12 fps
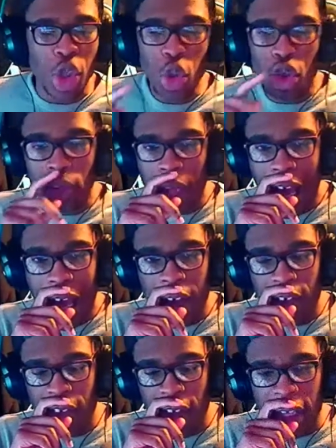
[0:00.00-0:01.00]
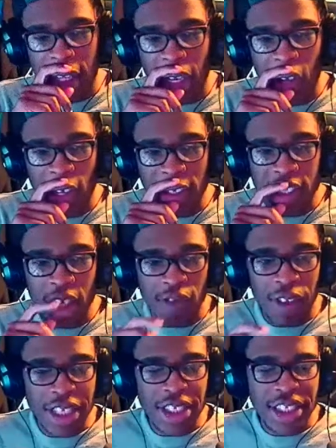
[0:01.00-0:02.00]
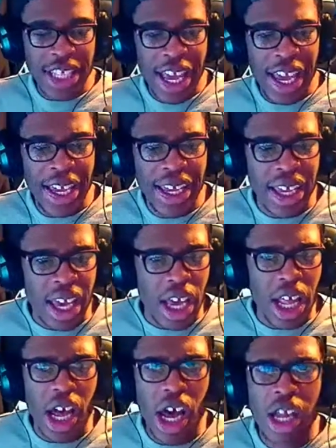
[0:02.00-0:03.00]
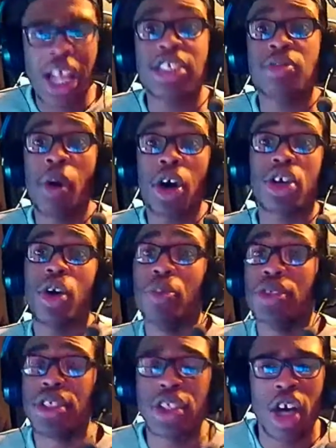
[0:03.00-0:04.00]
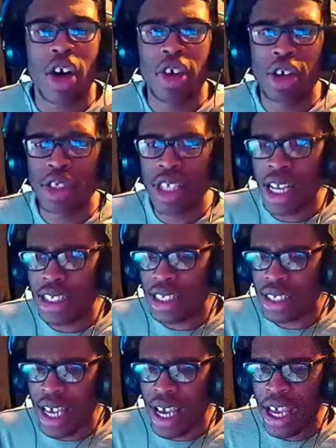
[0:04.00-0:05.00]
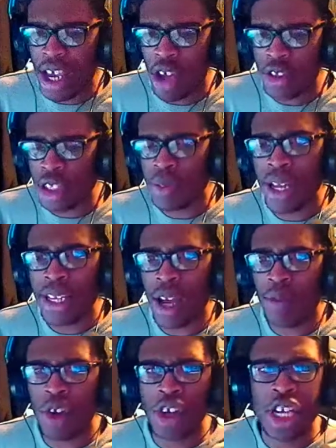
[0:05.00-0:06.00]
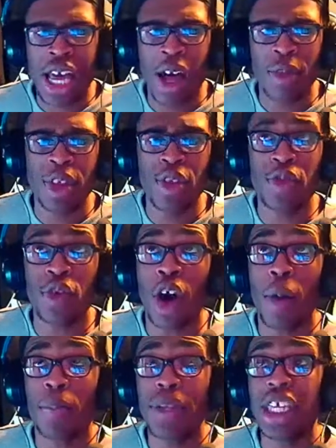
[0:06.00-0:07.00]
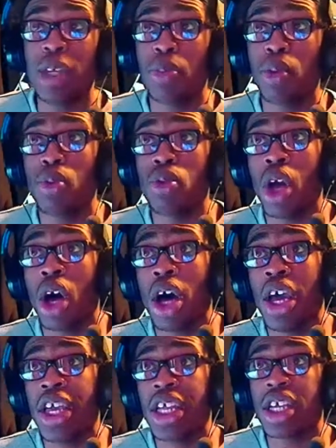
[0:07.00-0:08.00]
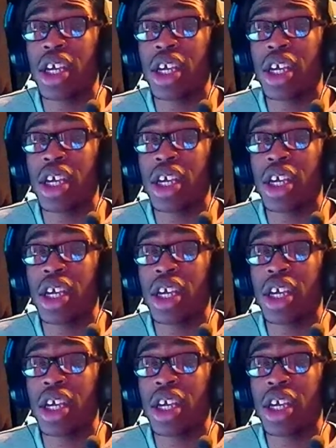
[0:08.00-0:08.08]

could have the likes of, let's say, let's mock up a scenario. So let's say on SmackDown right now, you've got people like,